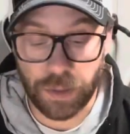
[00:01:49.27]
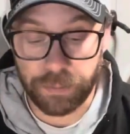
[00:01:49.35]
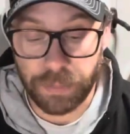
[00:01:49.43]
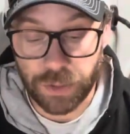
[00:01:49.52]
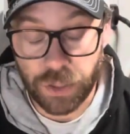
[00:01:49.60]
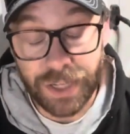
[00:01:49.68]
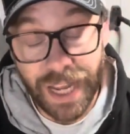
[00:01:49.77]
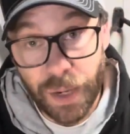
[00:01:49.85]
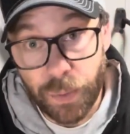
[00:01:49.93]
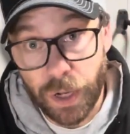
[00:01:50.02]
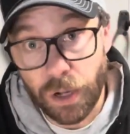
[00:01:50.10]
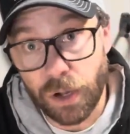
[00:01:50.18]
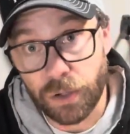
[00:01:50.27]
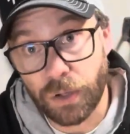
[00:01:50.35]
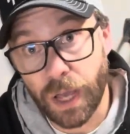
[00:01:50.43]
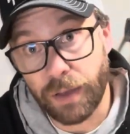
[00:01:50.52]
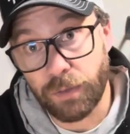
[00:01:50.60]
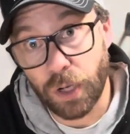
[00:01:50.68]
But today we're going to
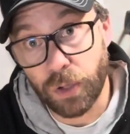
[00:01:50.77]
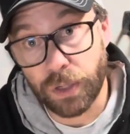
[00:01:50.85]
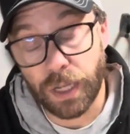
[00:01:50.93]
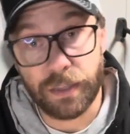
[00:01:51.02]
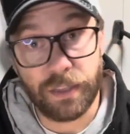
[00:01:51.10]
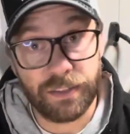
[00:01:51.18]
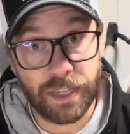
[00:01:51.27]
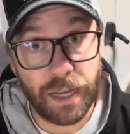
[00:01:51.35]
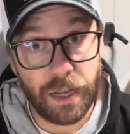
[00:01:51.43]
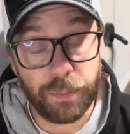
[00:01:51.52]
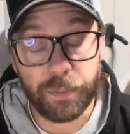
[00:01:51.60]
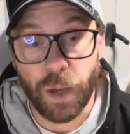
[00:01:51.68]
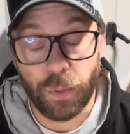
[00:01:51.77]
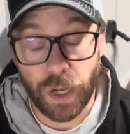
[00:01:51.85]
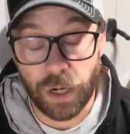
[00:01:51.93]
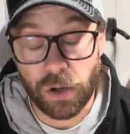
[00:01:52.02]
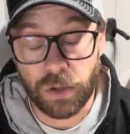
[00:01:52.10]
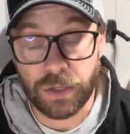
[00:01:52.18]
have a look at the setup, we're
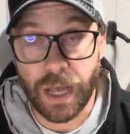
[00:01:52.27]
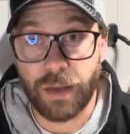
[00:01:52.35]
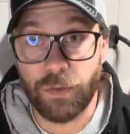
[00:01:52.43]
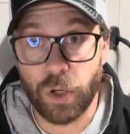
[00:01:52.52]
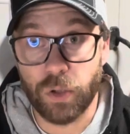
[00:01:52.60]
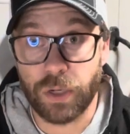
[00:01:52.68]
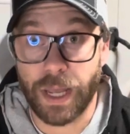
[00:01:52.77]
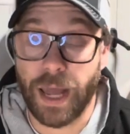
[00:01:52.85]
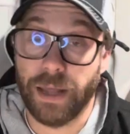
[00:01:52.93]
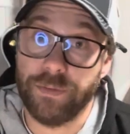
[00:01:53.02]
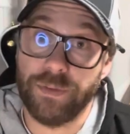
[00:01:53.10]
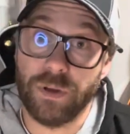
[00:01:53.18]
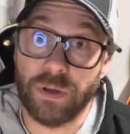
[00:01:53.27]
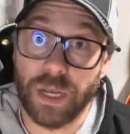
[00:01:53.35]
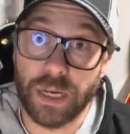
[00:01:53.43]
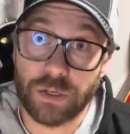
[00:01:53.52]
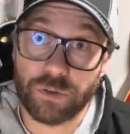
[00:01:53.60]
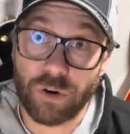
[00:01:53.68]
going to have a look at the
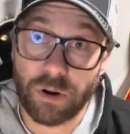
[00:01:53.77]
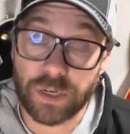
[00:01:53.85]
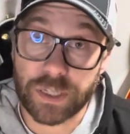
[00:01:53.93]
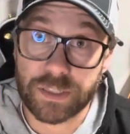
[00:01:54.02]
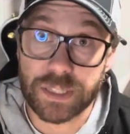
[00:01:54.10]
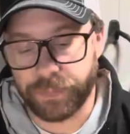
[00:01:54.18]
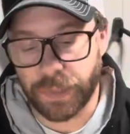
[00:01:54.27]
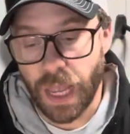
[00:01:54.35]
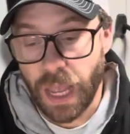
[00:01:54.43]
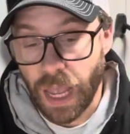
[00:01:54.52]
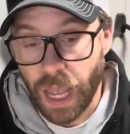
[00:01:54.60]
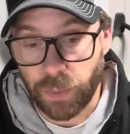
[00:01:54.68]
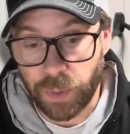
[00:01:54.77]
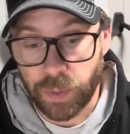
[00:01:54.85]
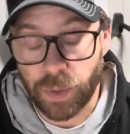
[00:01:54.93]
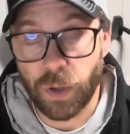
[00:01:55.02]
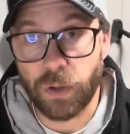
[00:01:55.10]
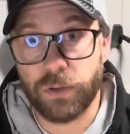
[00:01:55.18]
electronics, and we
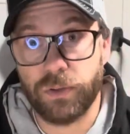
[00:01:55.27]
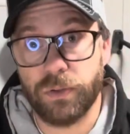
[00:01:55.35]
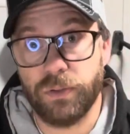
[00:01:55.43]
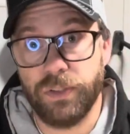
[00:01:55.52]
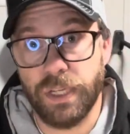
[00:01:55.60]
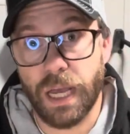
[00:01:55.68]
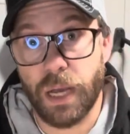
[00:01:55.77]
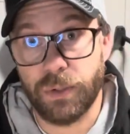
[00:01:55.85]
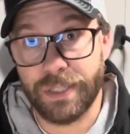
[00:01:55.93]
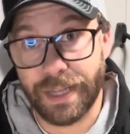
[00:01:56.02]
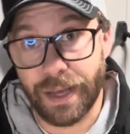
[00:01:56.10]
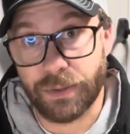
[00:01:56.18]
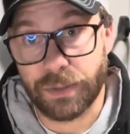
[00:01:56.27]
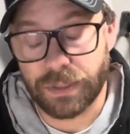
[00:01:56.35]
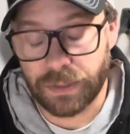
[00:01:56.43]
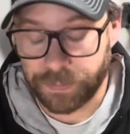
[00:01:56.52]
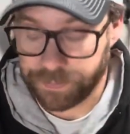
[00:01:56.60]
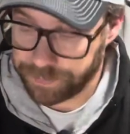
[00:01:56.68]
will also see how it sounds.
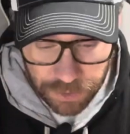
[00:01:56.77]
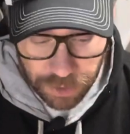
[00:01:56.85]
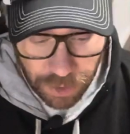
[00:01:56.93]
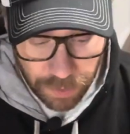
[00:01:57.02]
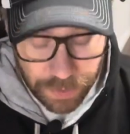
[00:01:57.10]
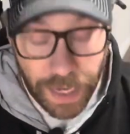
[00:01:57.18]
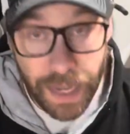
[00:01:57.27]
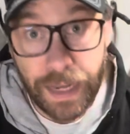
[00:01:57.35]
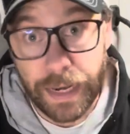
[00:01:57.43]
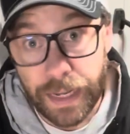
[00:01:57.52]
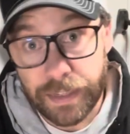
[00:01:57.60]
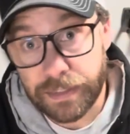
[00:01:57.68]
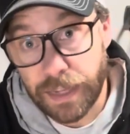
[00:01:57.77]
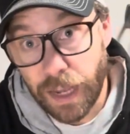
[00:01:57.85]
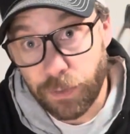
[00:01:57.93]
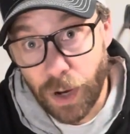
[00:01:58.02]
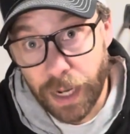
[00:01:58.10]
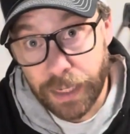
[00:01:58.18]
So yeah, let's dive
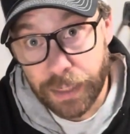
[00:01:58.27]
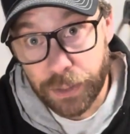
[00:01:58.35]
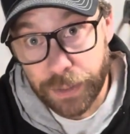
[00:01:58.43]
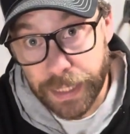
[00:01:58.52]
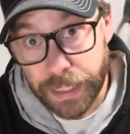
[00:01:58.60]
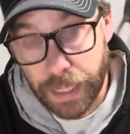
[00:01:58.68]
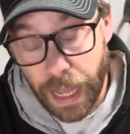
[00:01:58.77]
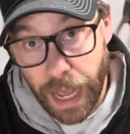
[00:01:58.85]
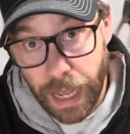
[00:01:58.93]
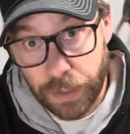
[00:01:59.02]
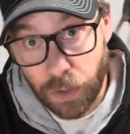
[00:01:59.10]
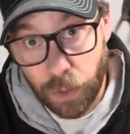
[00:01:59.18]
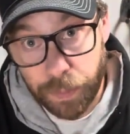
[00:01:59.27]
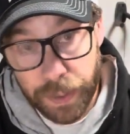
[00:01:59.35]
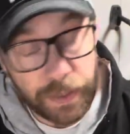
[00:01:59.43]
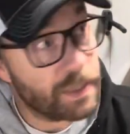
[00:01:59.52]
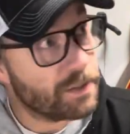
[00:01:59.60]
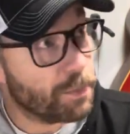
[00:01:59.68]
right into it and open this